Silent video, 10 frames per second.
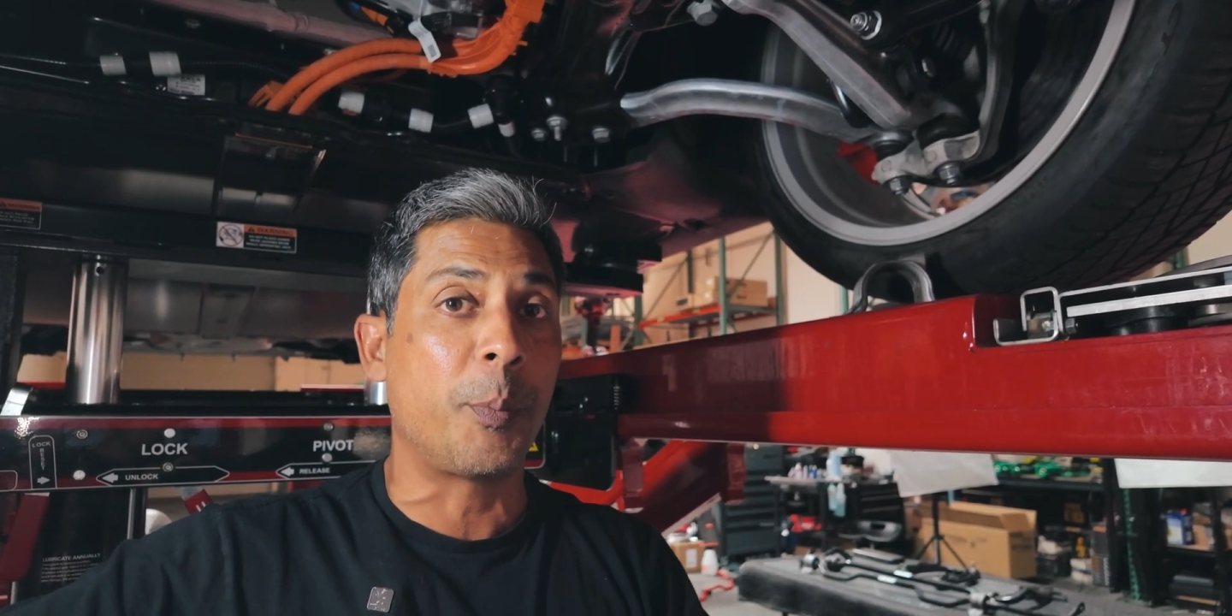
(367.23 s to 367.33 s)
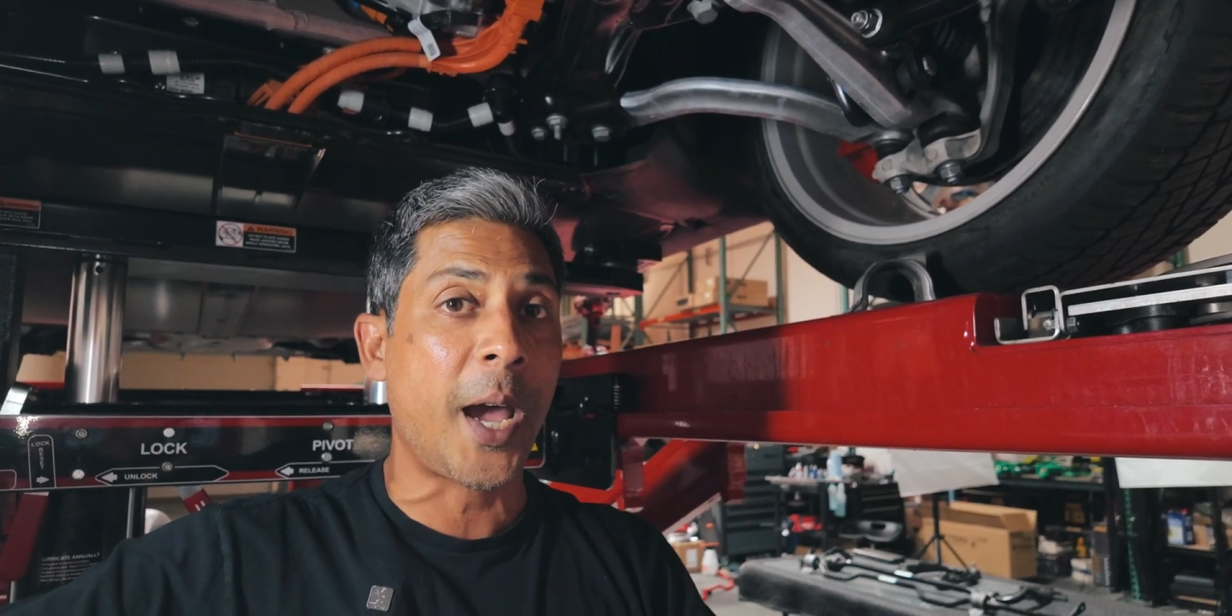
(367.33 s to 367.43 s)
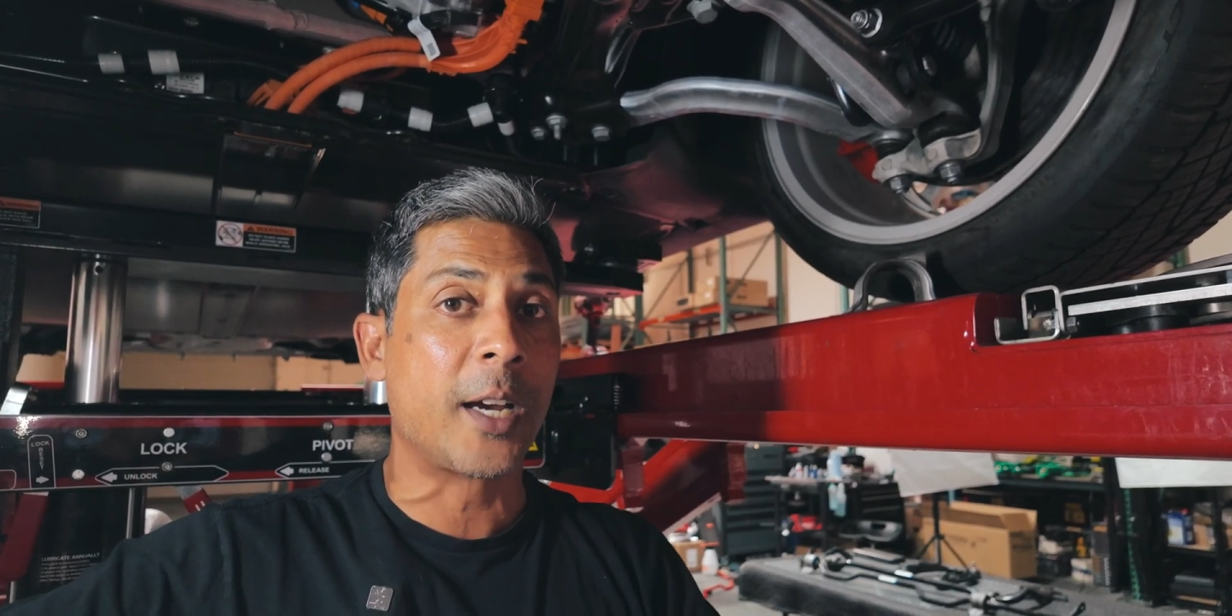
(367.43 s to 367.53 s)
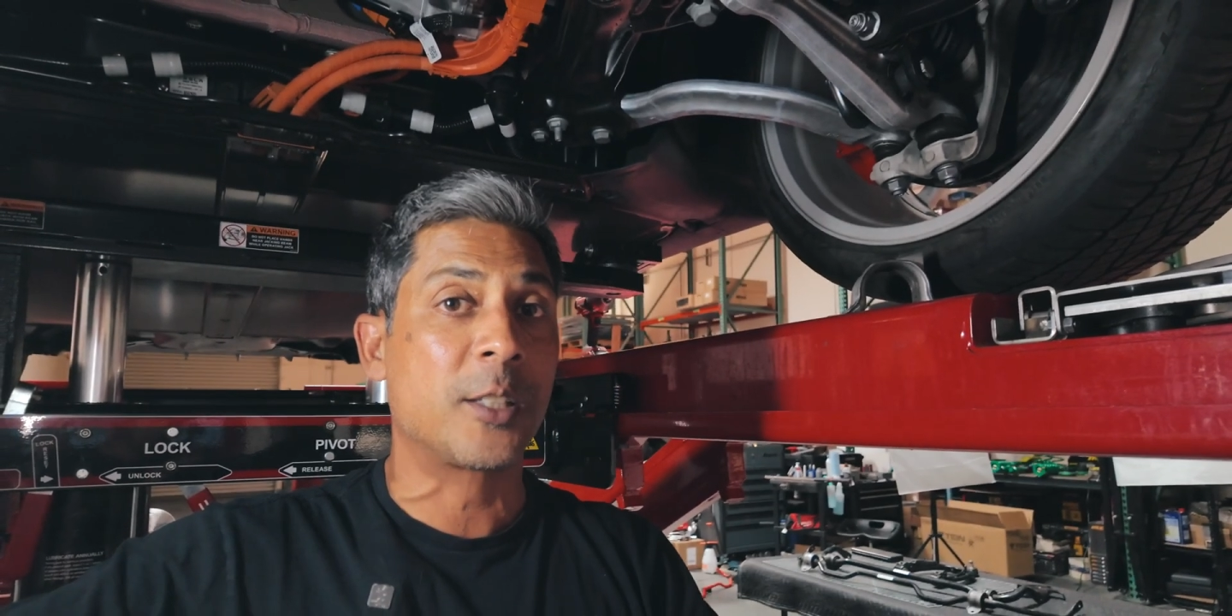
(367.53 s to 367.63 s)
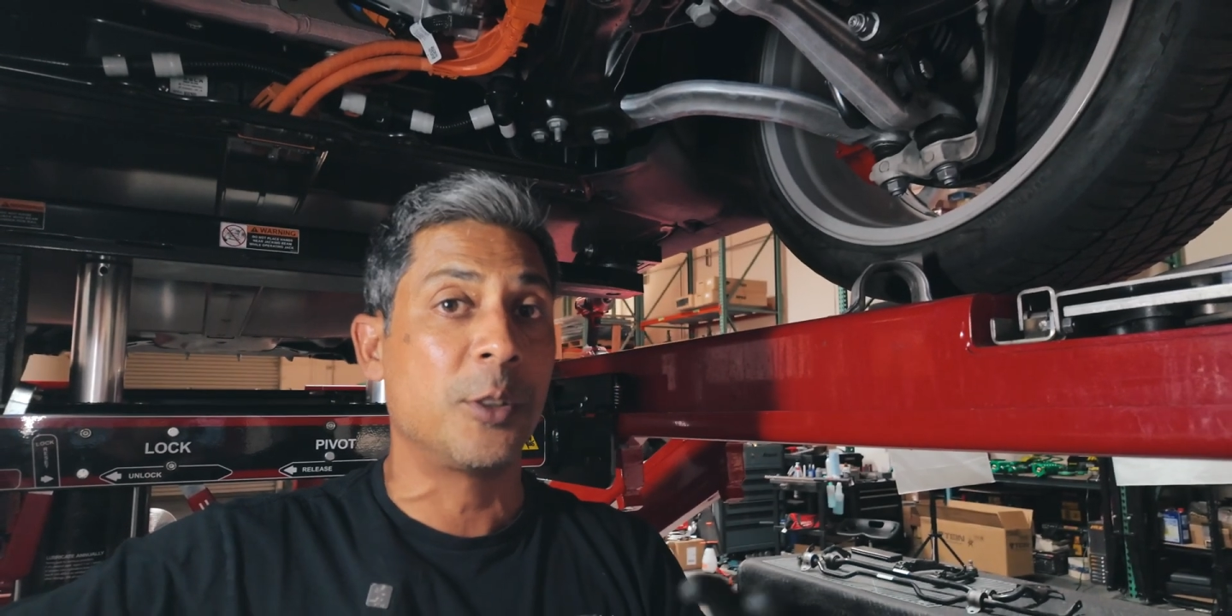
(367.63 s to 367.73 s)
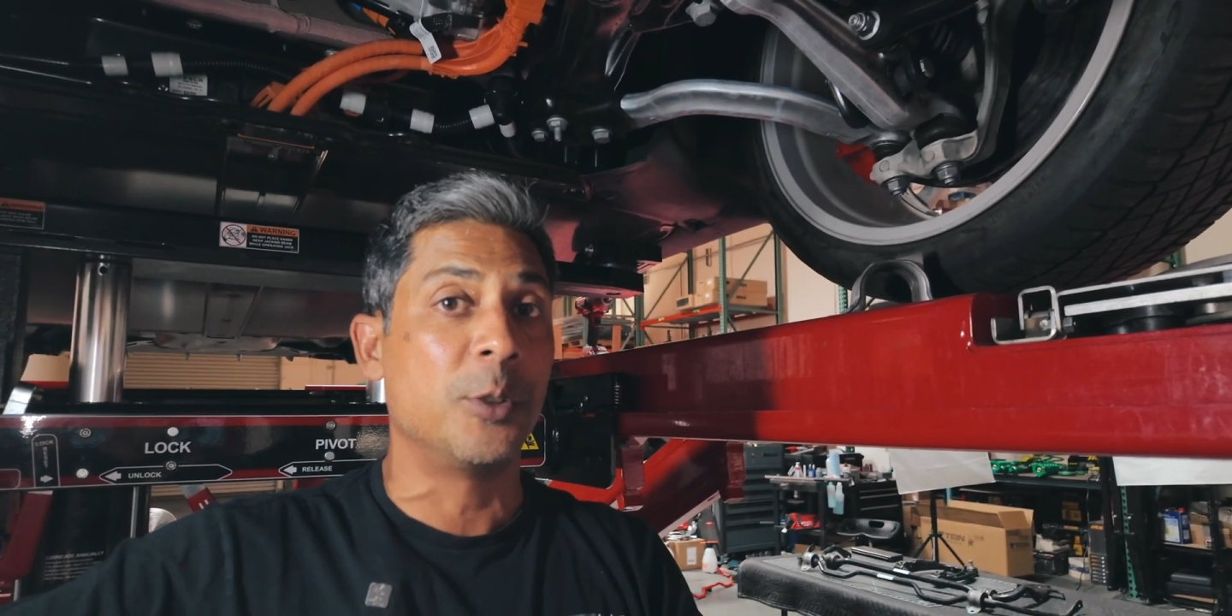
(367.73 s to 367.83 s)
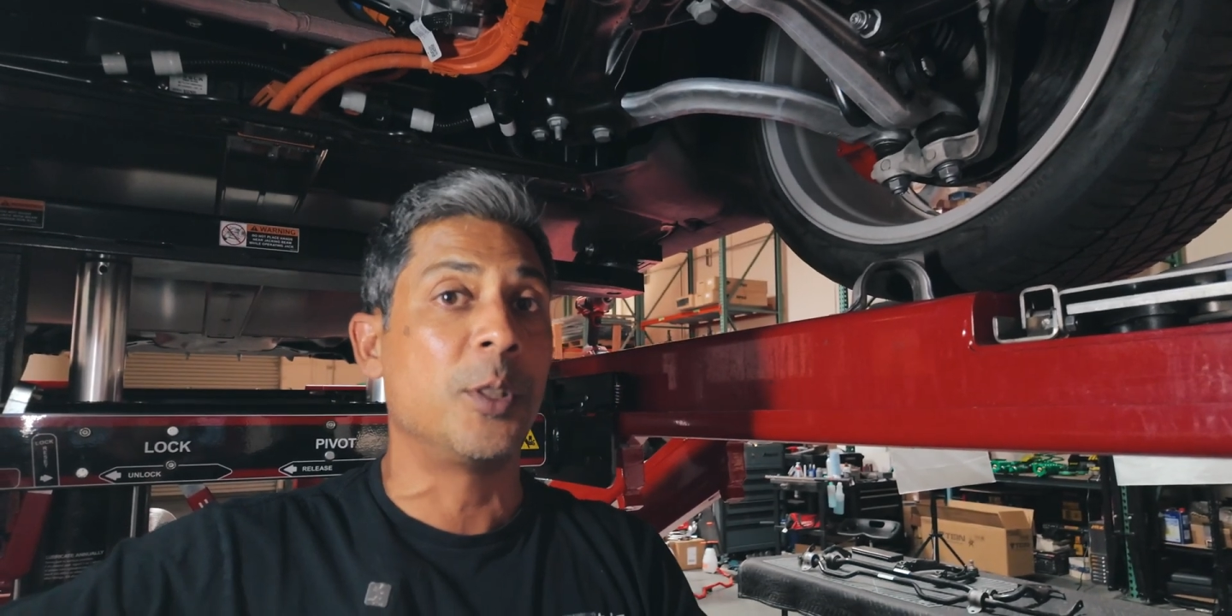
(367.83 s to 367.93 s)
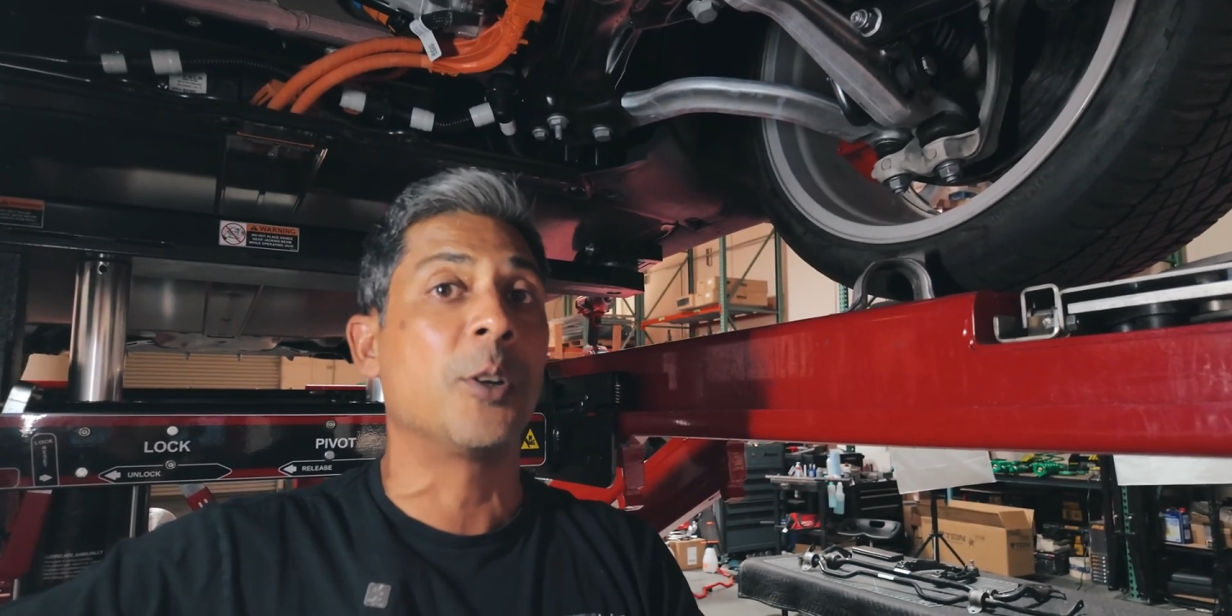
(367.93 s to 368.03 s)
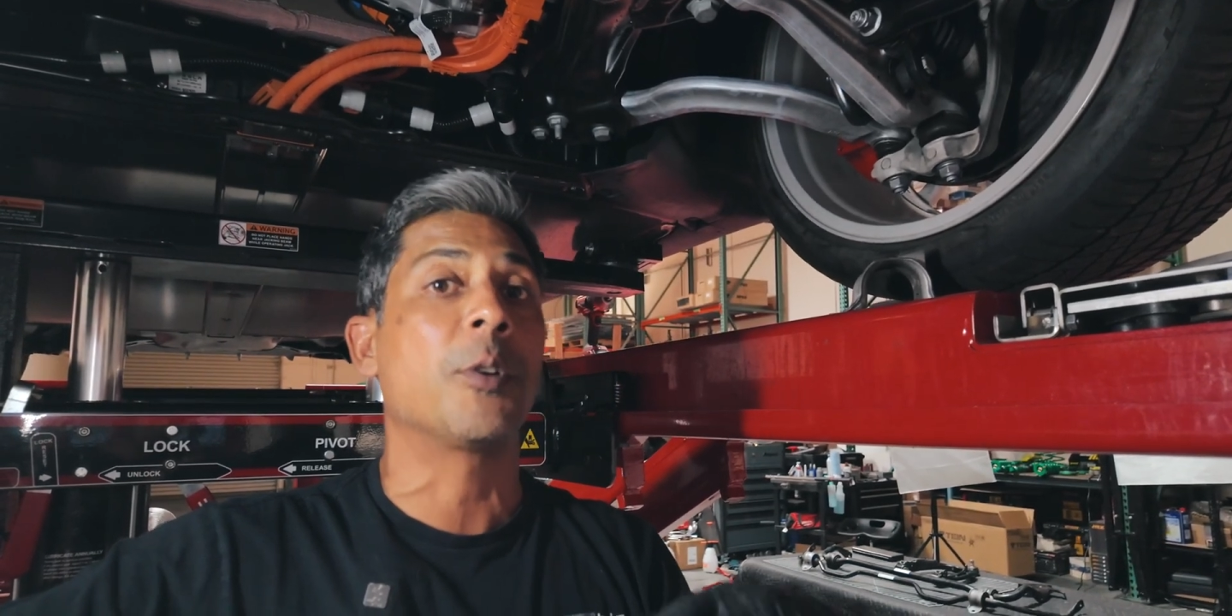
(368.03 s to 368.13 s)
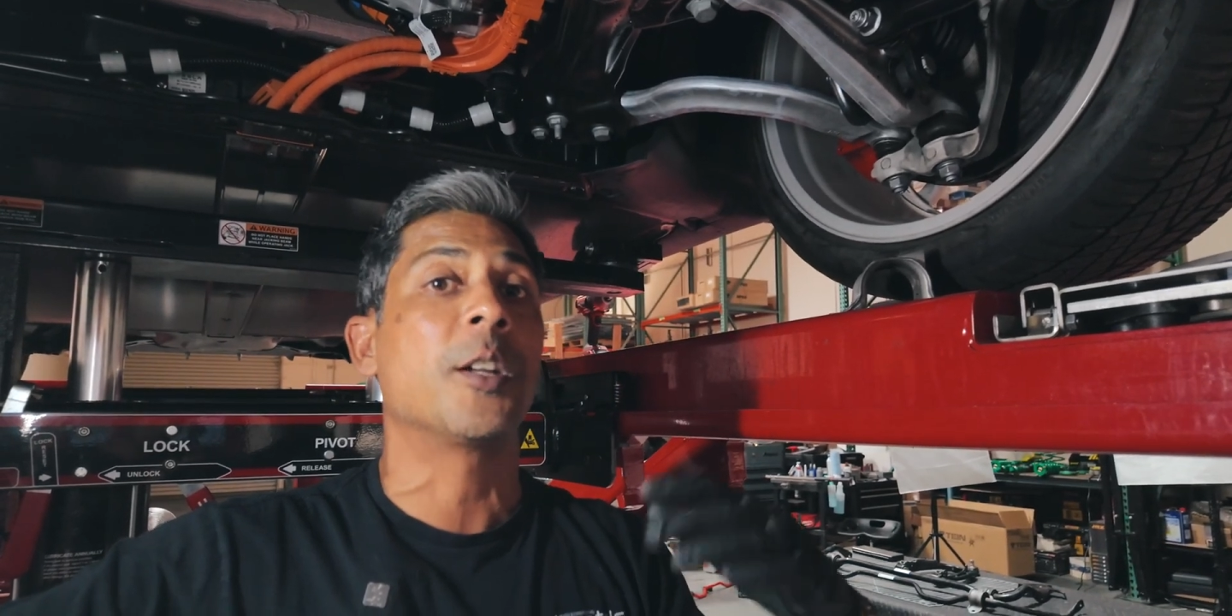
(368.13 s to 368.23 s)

back to, you know,